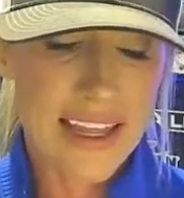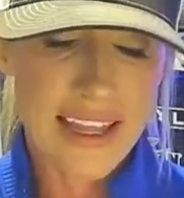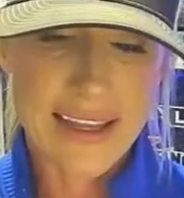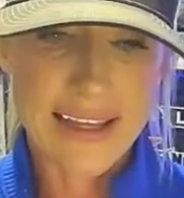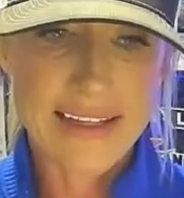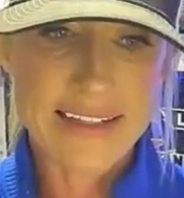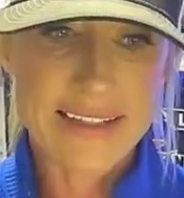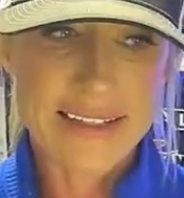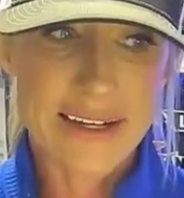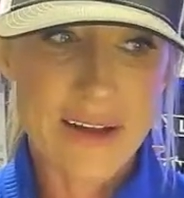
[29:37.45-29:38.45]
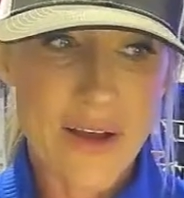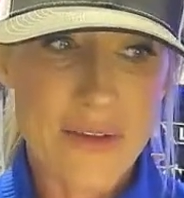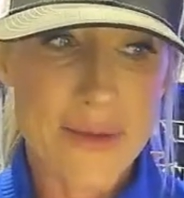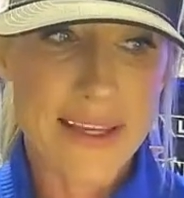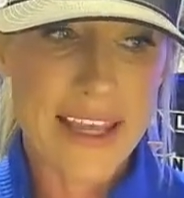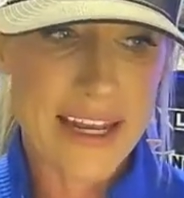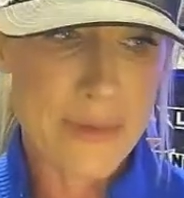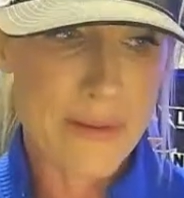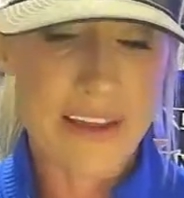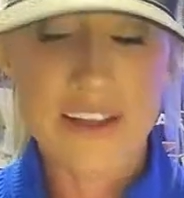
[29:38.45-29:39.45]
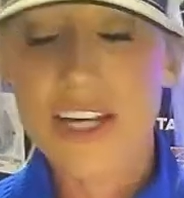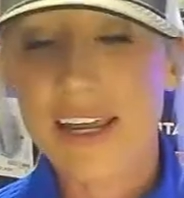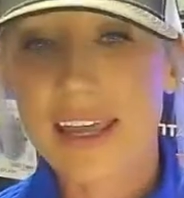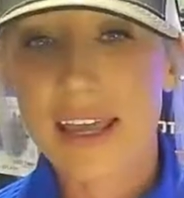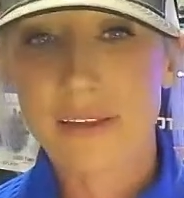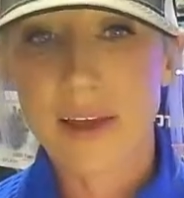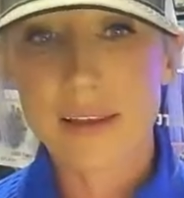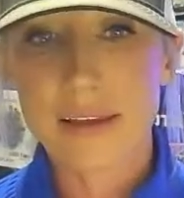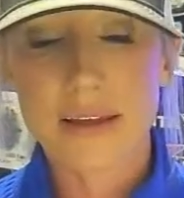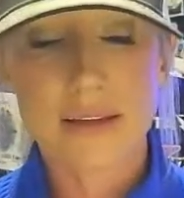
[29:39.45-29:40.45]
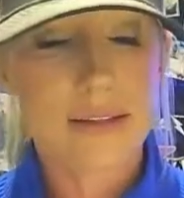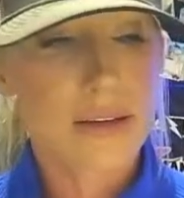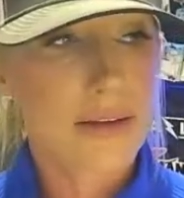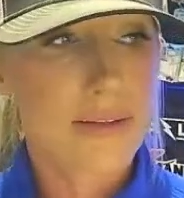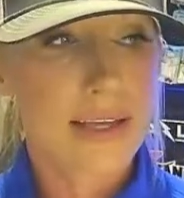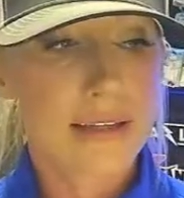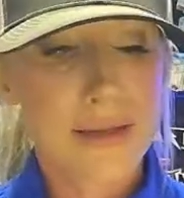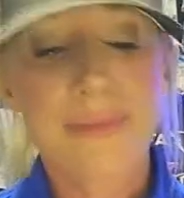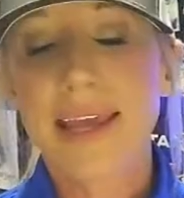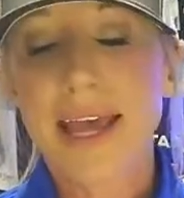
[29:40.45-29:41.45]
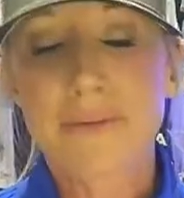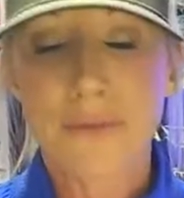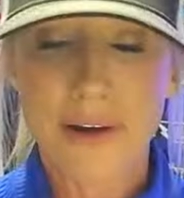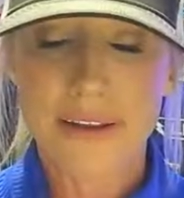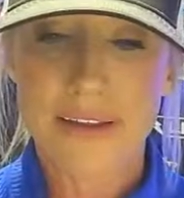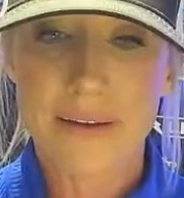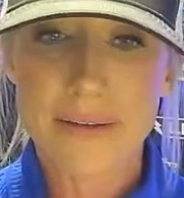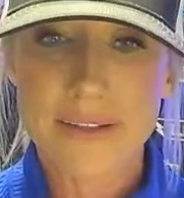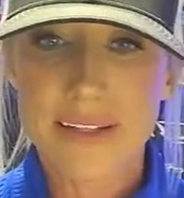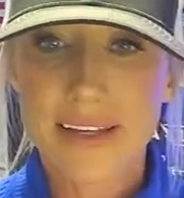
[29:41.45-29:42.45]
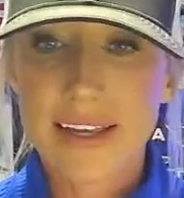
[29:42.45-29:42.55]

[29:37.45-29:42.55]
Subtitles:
And, you know, I've been getting him on that shaky head lately. And so he was like, let me have one of those.